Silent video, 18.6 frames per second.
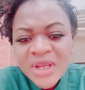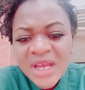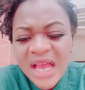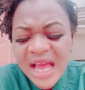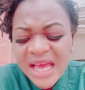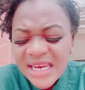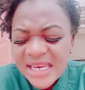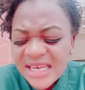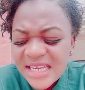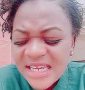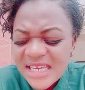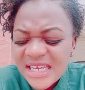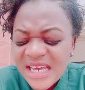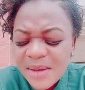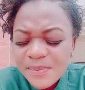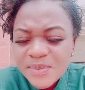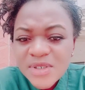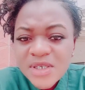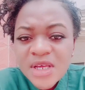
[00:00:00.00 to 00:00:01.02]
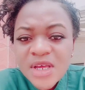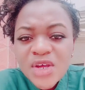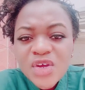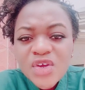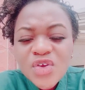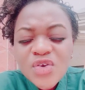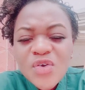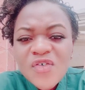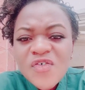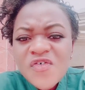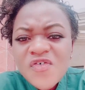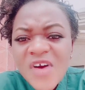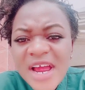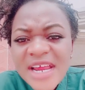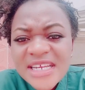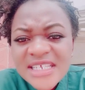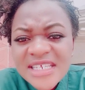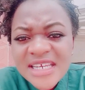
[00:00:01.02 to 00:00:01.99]
And he kept, you know,
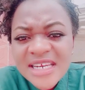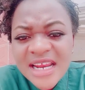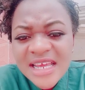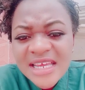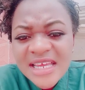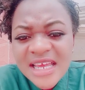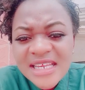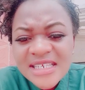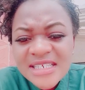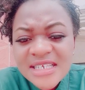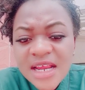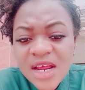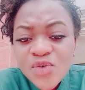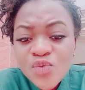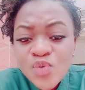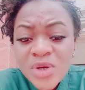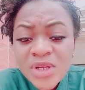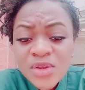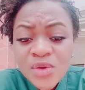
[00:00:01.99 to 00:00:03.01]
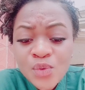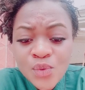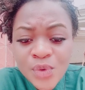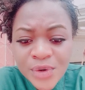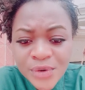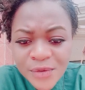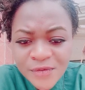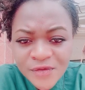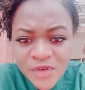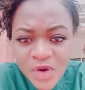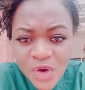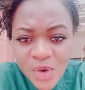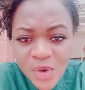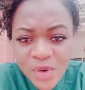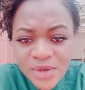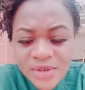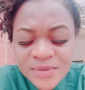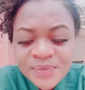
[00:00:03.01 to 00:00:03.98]
fighting against that with the word of
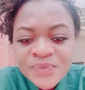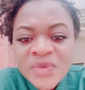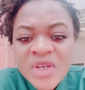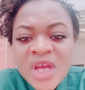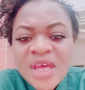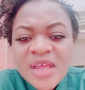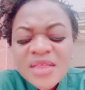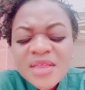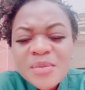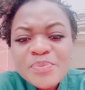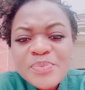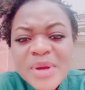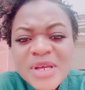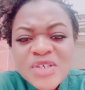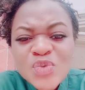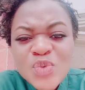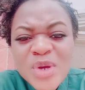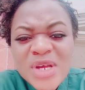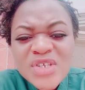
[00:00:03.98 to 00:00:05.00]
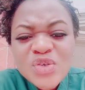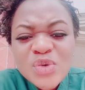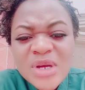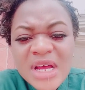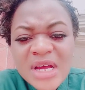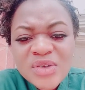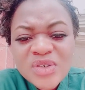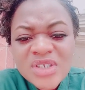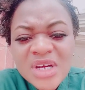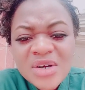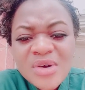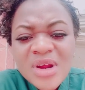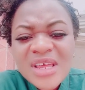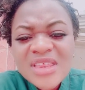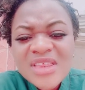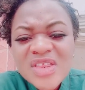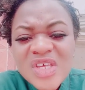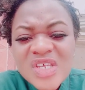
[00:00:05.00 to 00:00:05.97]
God. The best way to
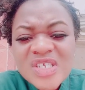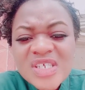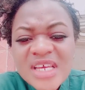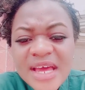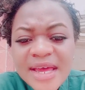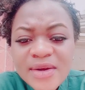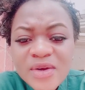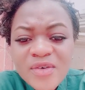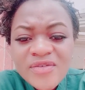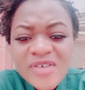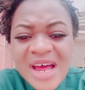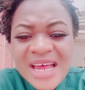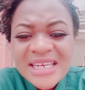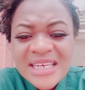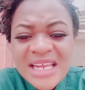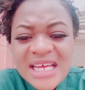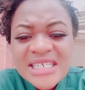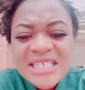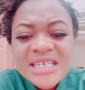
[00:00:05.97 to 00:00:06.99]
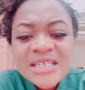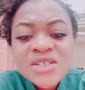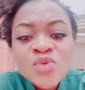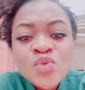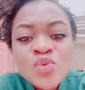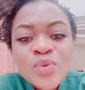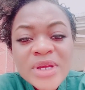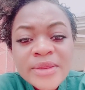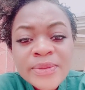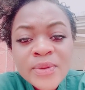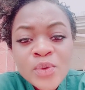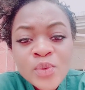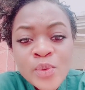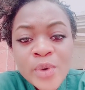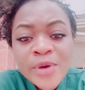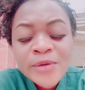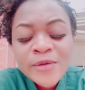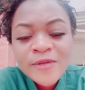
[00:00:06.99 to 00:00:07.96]
counteract this kind of attacks is with the
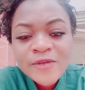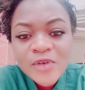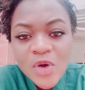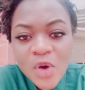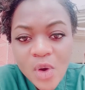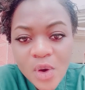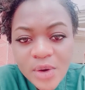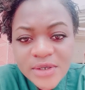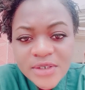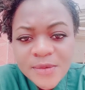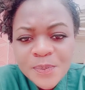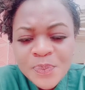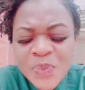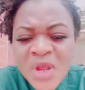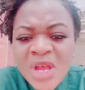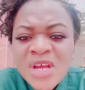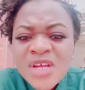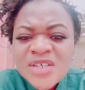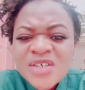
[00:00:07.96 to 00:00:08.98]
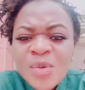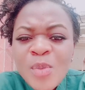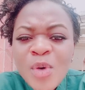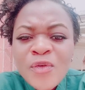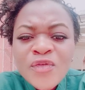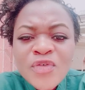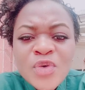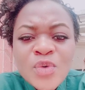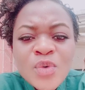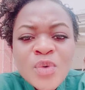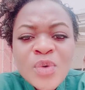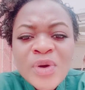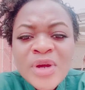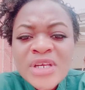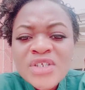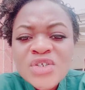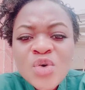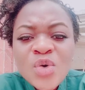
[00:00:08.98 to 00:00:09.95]
word of God. Some of you,
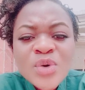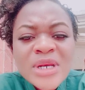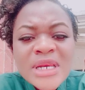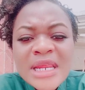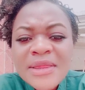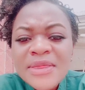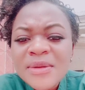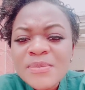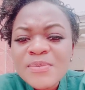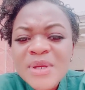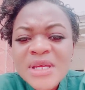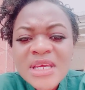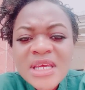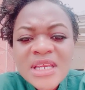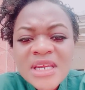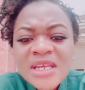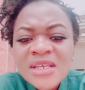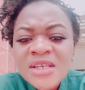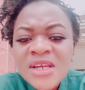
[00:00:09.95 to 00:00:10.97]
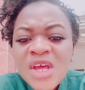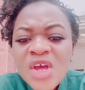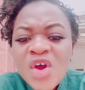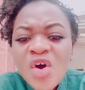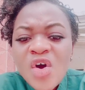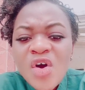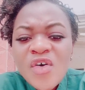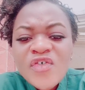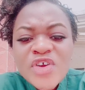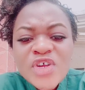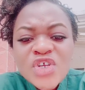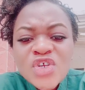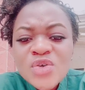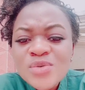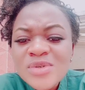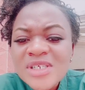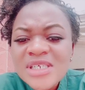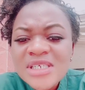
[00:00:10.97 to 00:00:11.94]
it's only the beginning of a
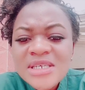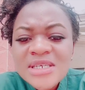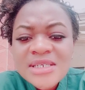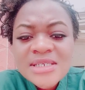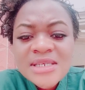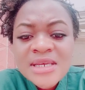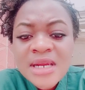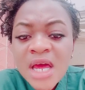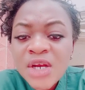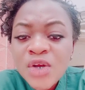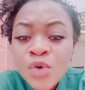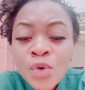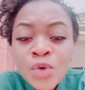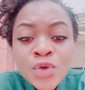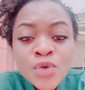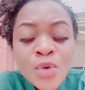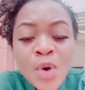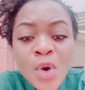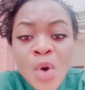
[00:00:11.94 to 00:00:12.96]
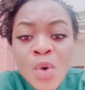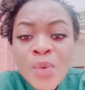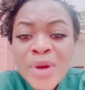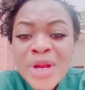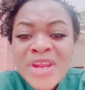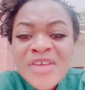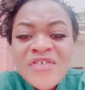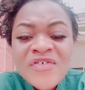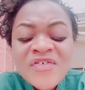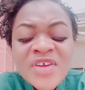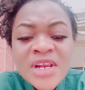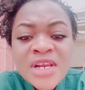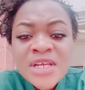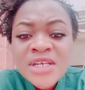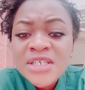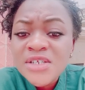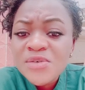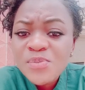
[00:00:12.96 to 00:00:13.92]
new season and you're already
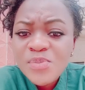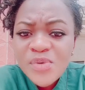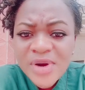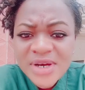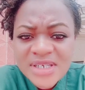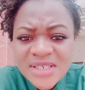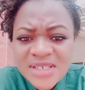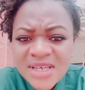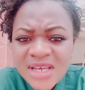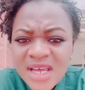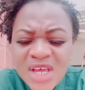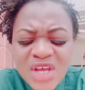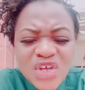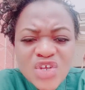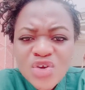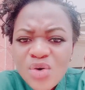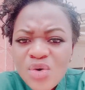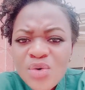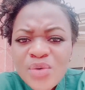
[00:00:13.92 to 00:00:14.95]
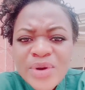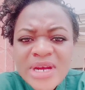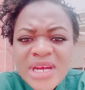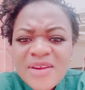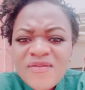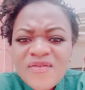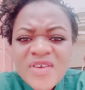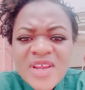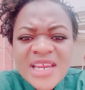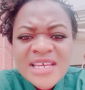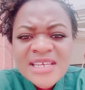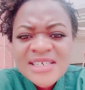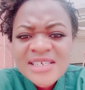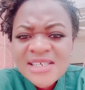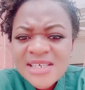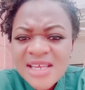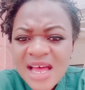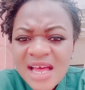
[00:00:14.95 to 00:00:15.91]
feeling depressed. You're already feeling
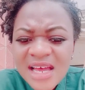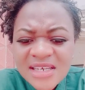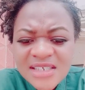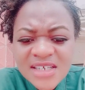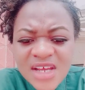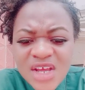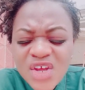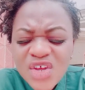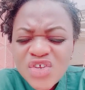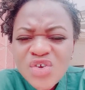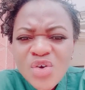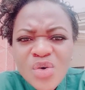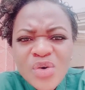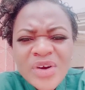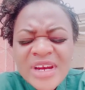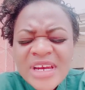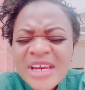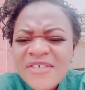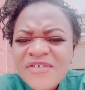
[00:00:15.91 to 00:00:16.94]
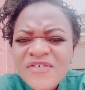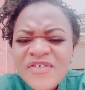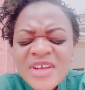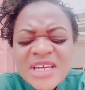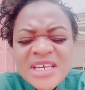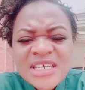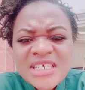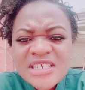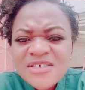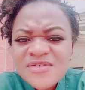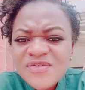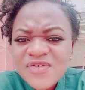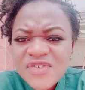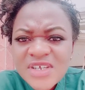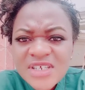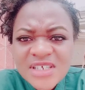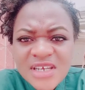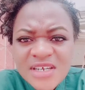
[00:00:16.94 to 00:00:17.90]
sad. You're already feeling
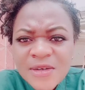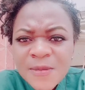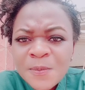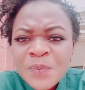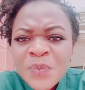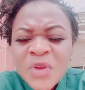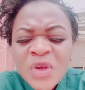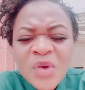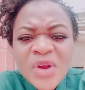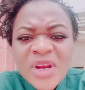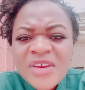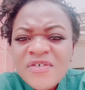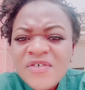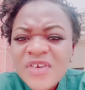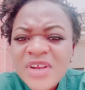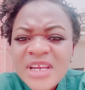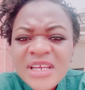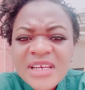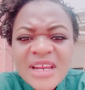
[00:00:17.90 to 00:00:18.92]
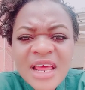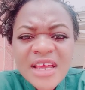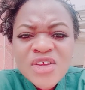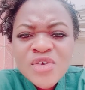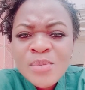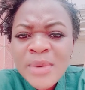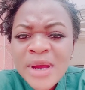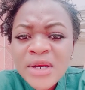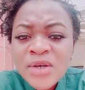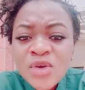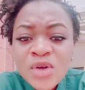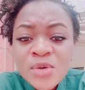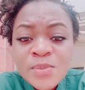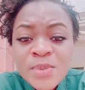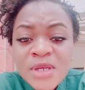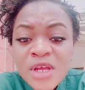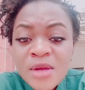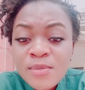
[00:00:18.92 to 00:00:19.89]
defeated. Already feeling like you might
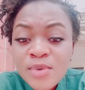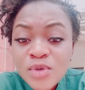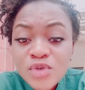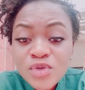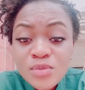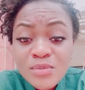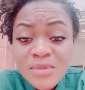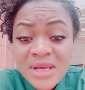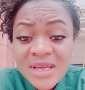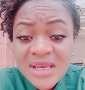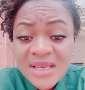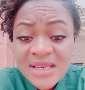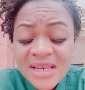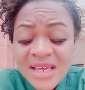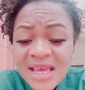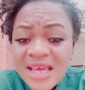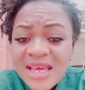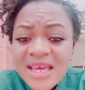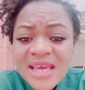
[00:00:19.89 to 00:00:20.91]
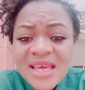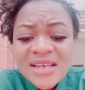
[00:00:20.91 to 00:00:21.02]
not be able to make it.